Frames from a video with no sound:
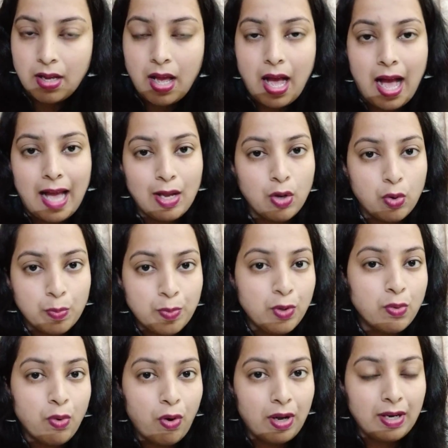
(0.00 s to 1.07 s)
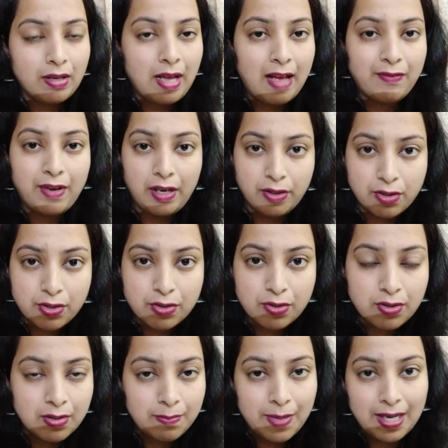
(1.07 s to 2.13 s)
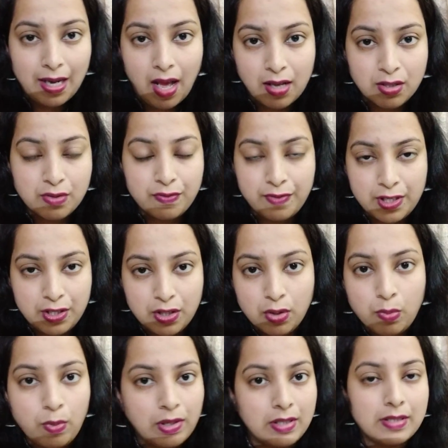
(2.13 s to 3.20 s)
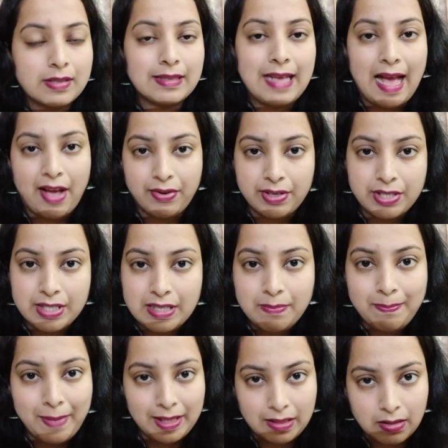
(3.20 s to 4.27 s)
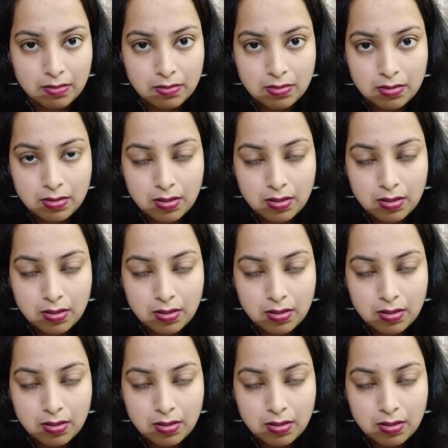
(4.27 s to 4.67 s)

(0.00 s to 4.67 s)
I hope you all have understood in my last video what is guarantee method.